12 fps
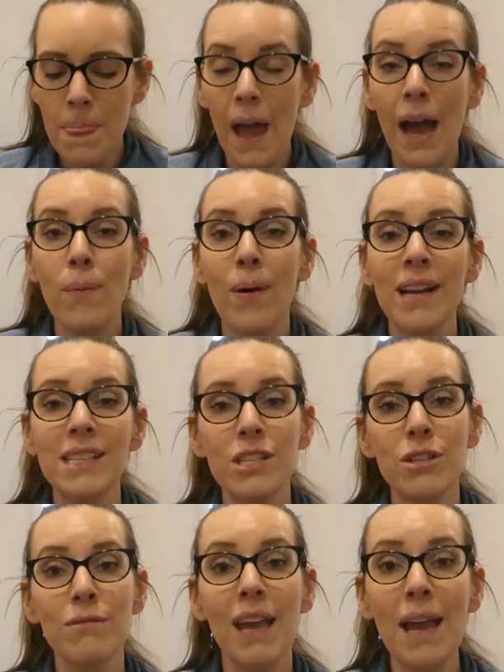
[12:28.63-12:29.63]
I went
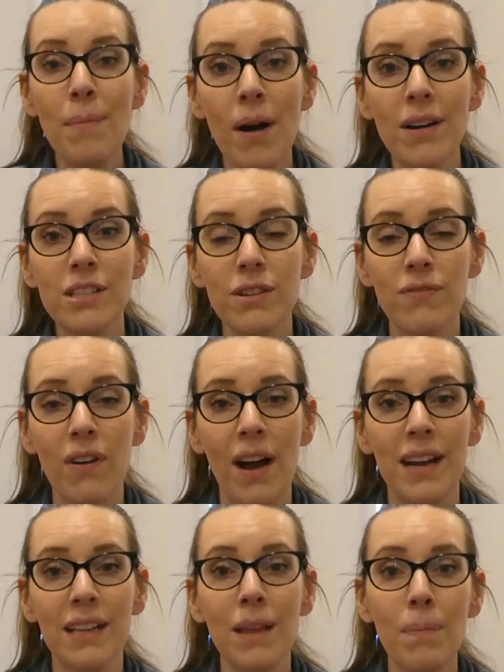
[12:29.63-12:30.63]
into Kmart to
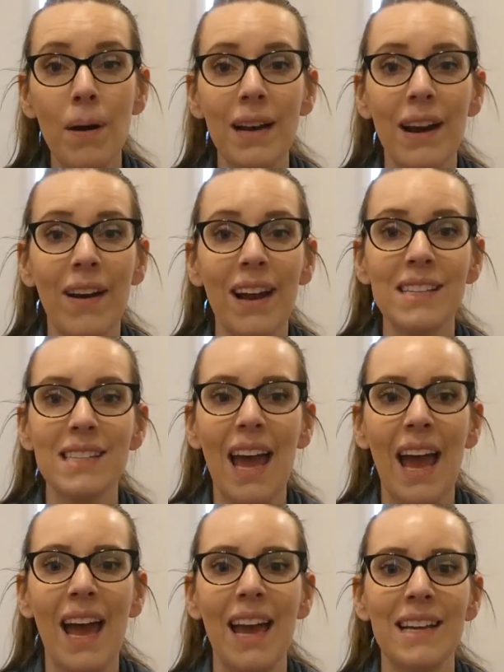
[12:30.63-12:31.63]
find clip-on earrings,
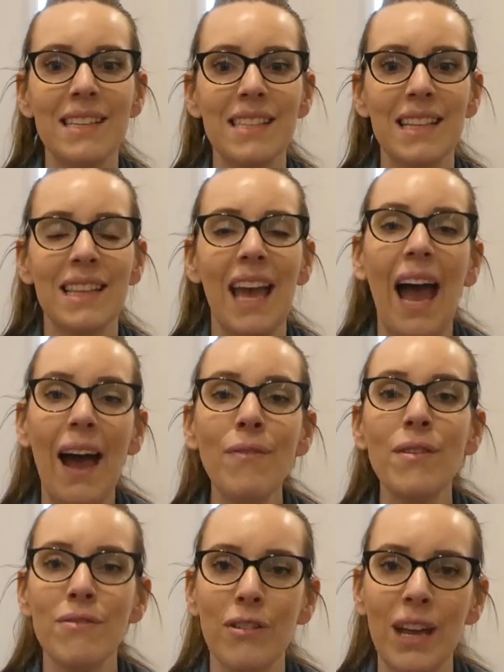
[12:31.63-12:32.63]
and they have
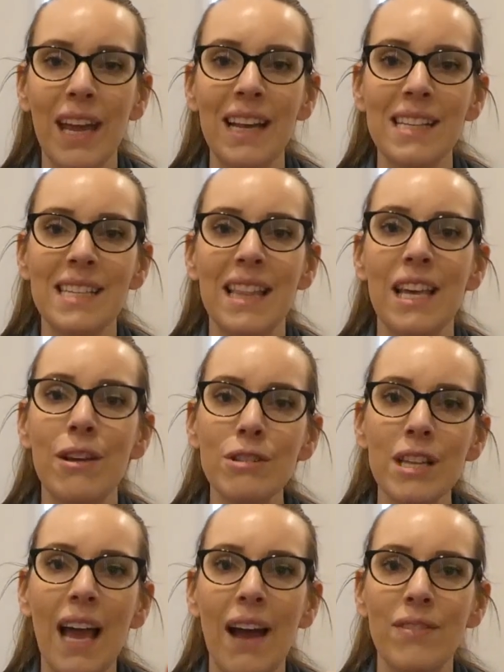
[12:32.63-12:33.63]
them for kids, and they
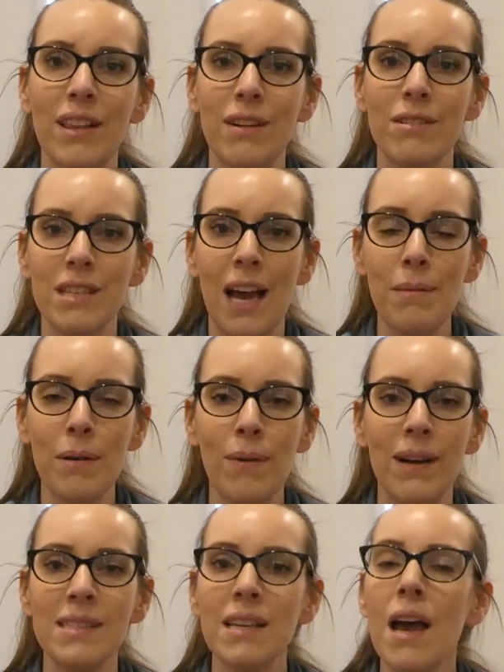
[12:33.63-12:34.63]
usually have the little diamond
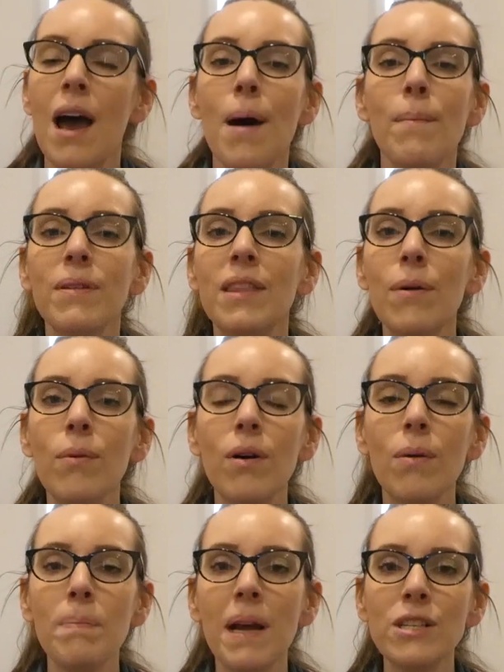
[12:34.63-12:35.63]
ones, but they
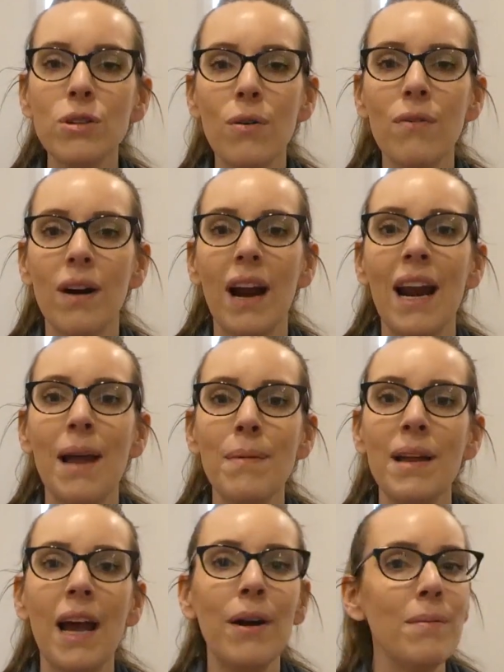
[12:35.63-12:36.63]
were picked over. And I
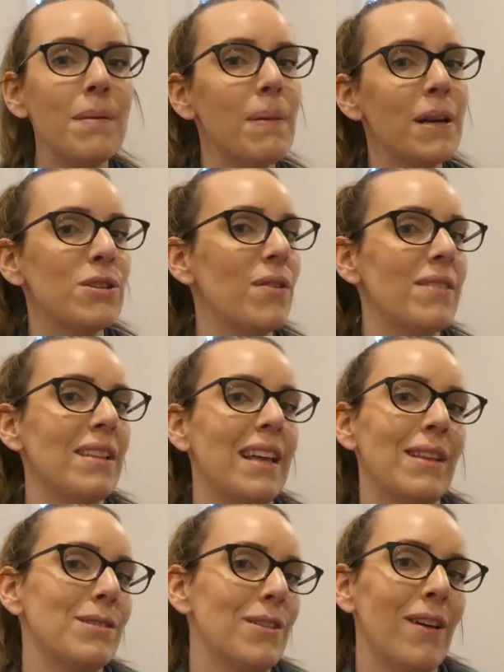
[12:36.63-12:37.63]
mean, I don't mean picked over like
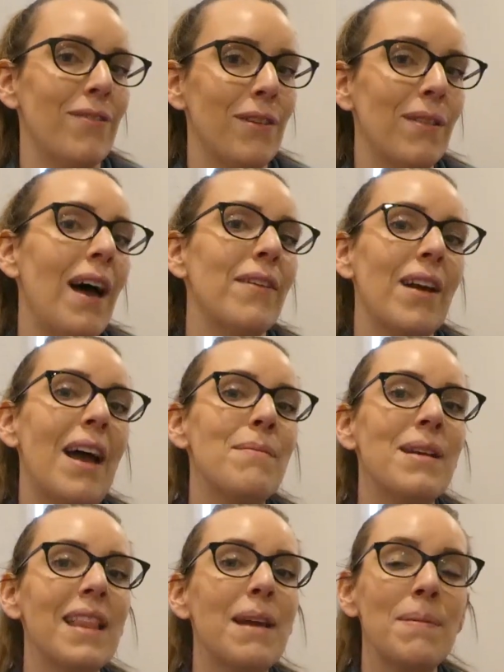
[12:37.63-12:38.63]
there's only a few left. I
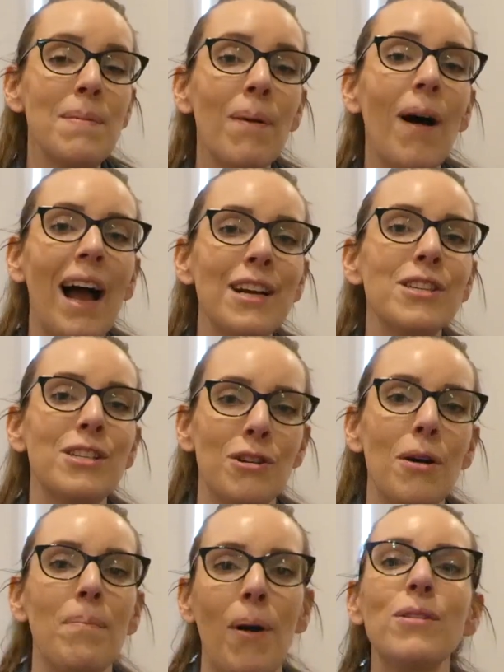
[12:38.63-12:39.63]
mean, like, people actually
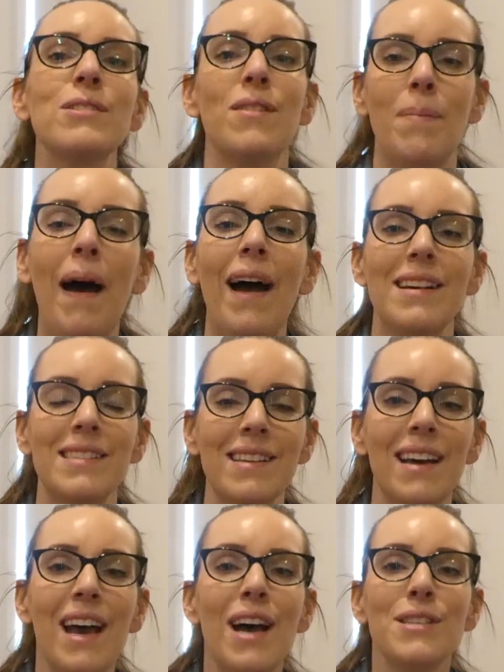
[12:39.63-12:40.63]
took parts of the packs.
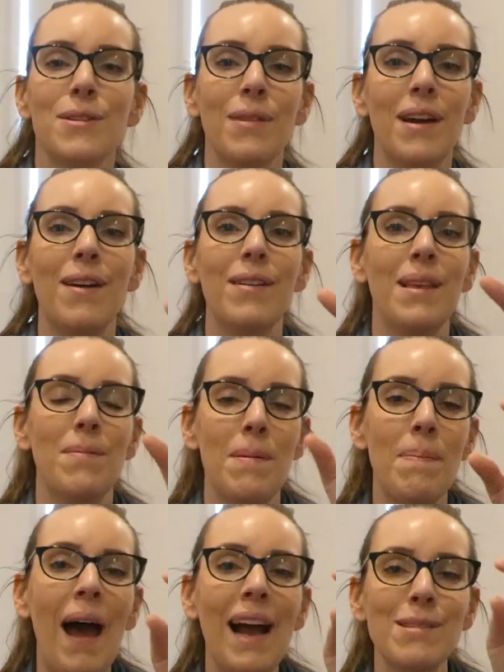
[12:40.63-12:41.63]
So they'd be
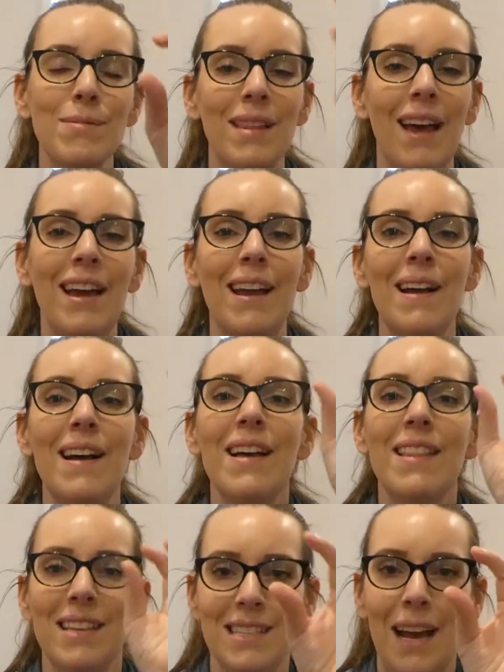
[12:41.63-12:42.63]
packs with like
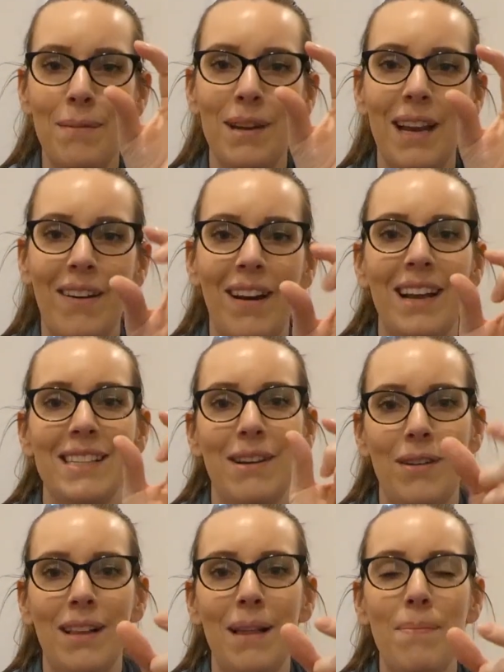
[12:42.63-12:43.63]
the diamond earrings that
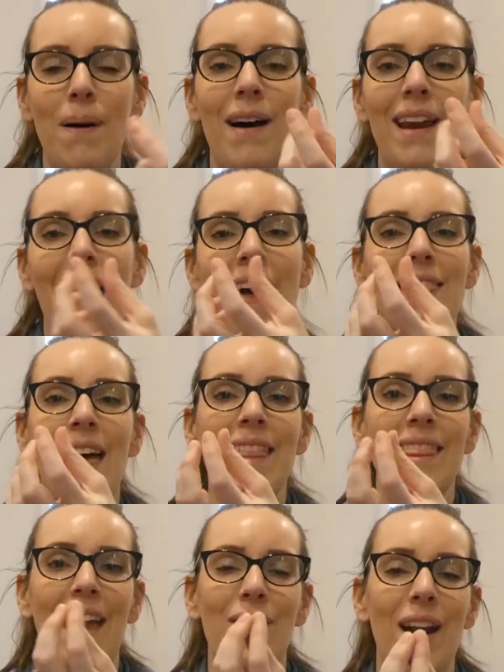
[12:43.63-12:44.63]
are clip-on, and
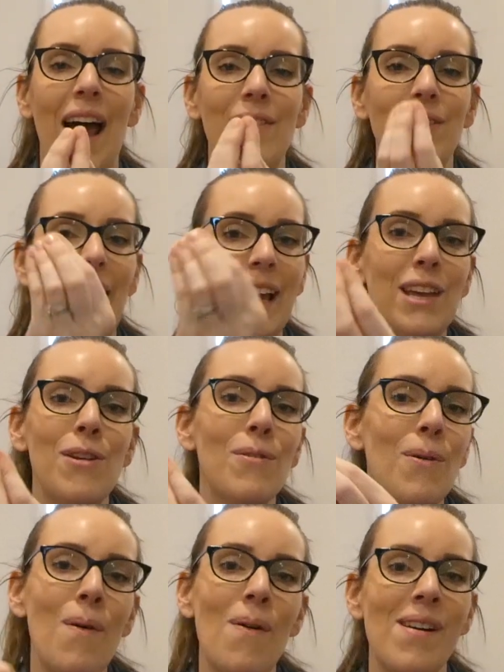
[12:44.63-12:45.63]
then they would have like
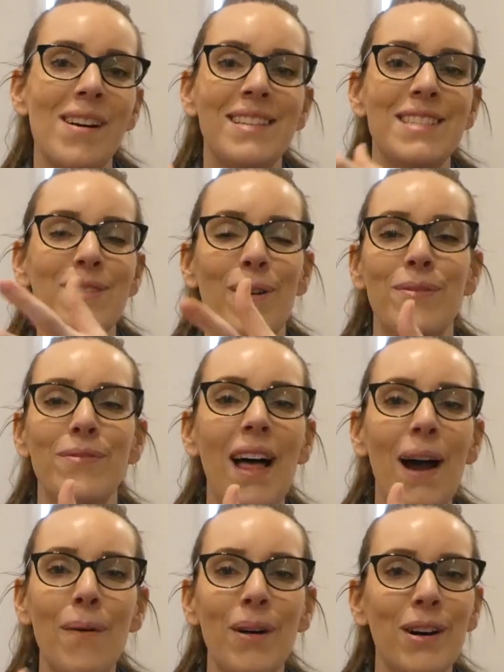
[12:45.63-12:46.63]
unicorns or
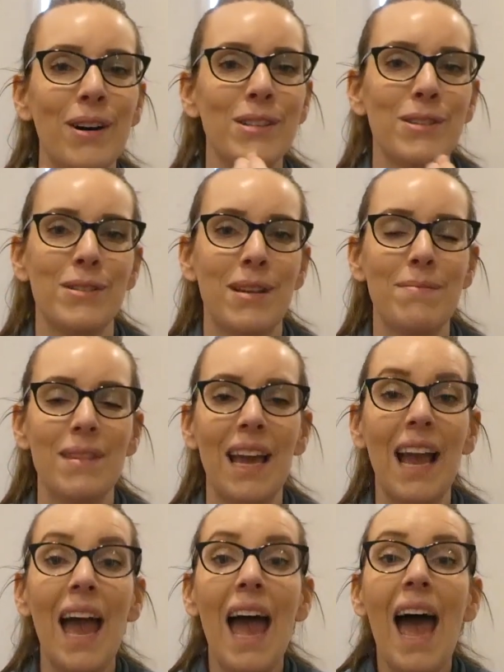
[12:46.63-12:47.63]
flowers or
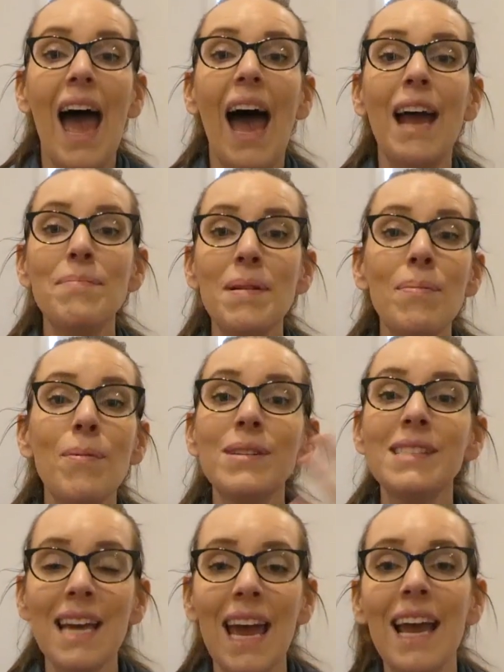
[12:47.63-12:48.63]
something, and people
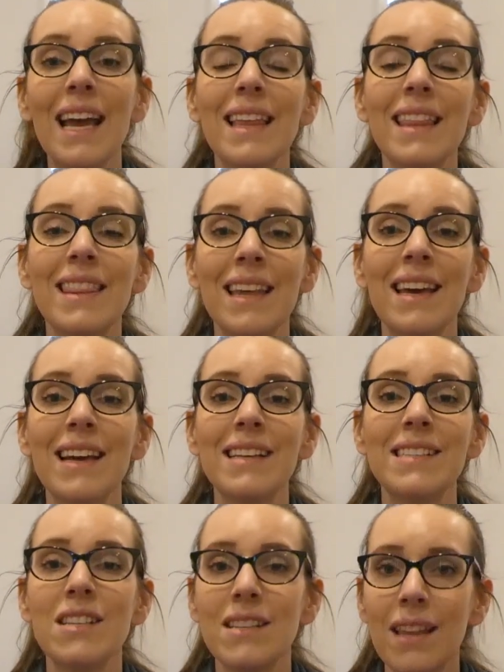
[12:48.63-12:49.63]
would take
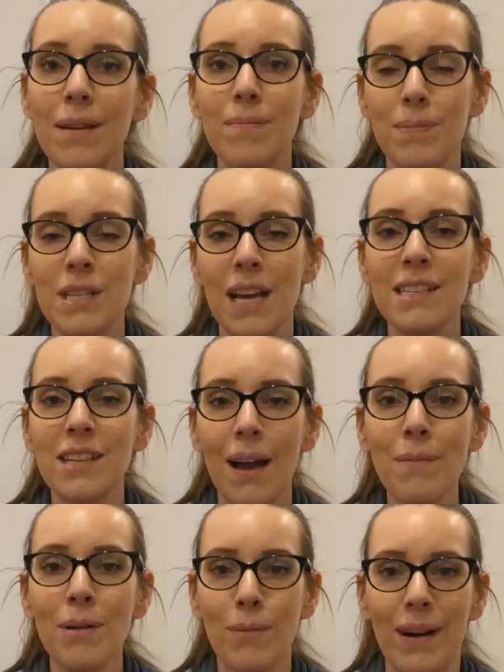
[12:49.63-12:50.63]
the pretend
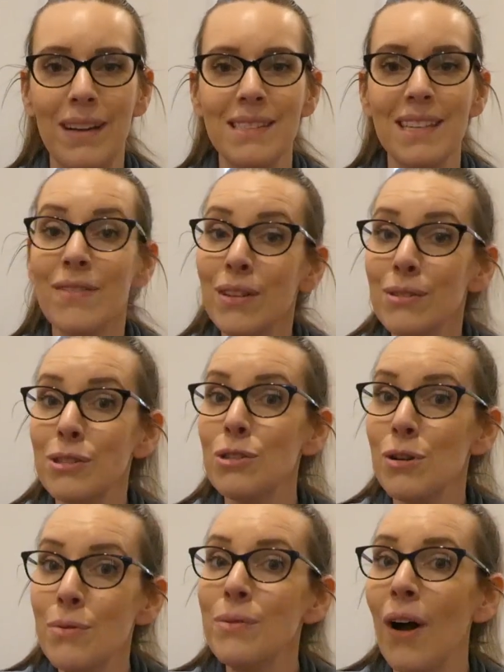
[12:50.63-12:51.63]
diamond ones, even though it's
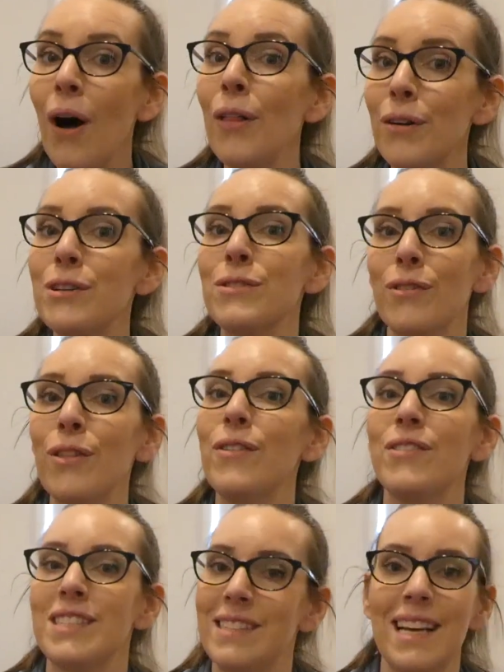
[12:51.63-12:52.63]
$2 for
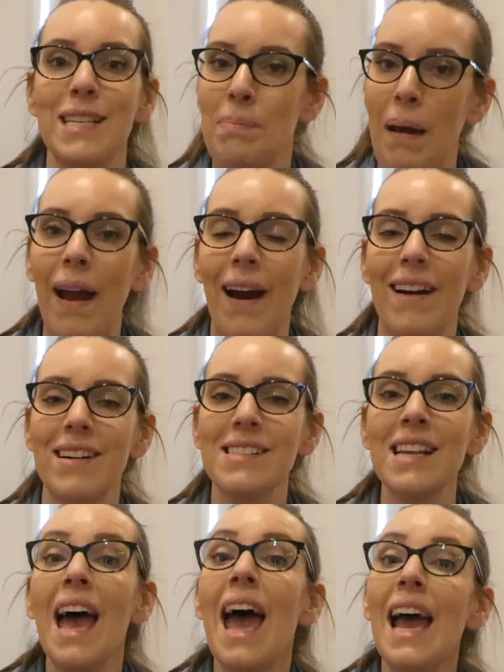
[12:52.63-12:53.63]
the 6
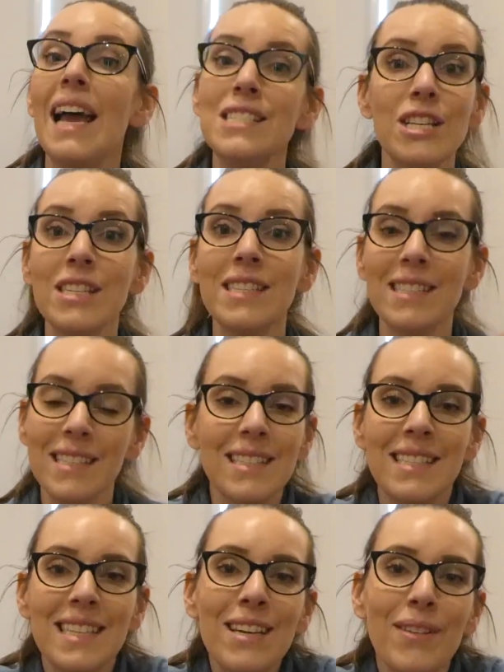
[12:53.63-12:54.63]
pairs, just
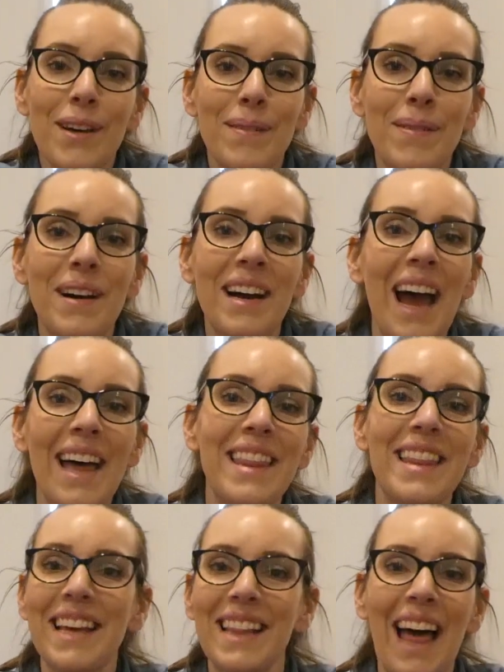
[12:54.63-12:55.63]
steal them, and
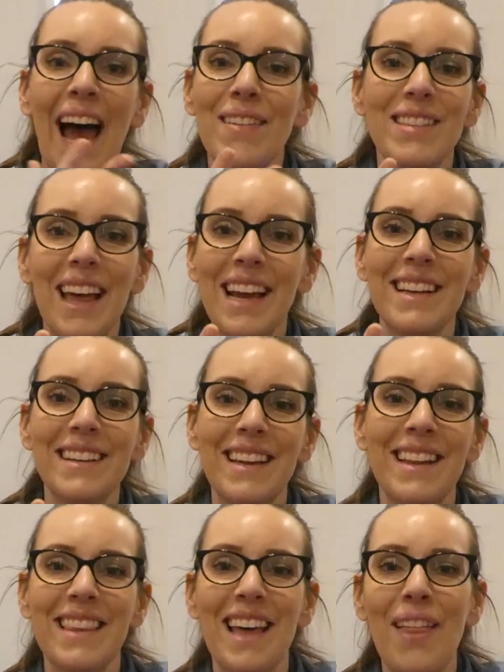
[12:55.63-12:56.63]
then they had like
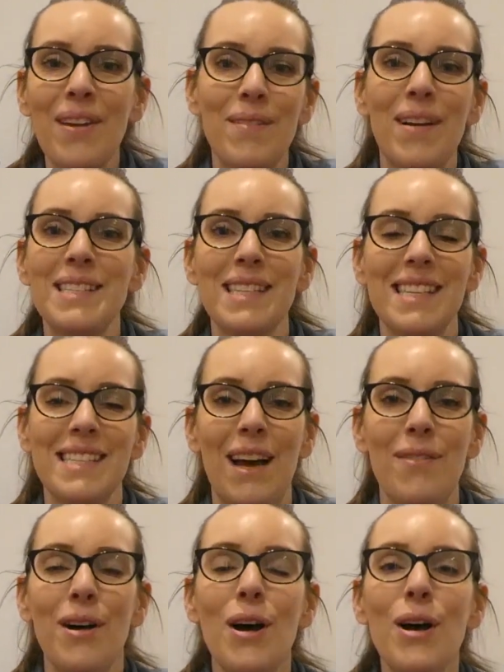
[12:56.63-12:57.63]
the rest of the
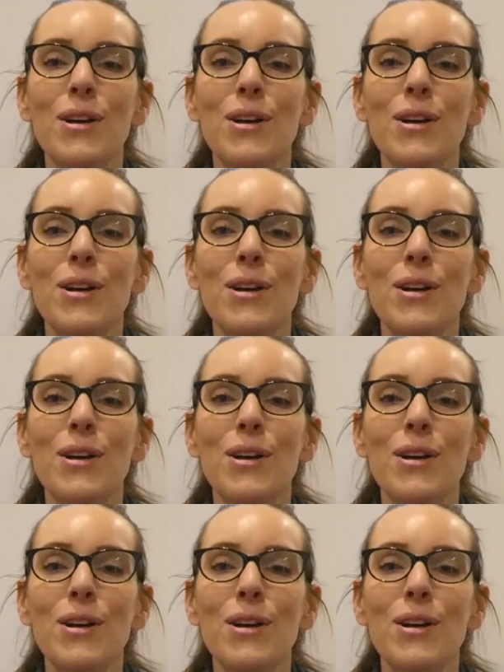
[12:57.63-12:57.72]
stuff.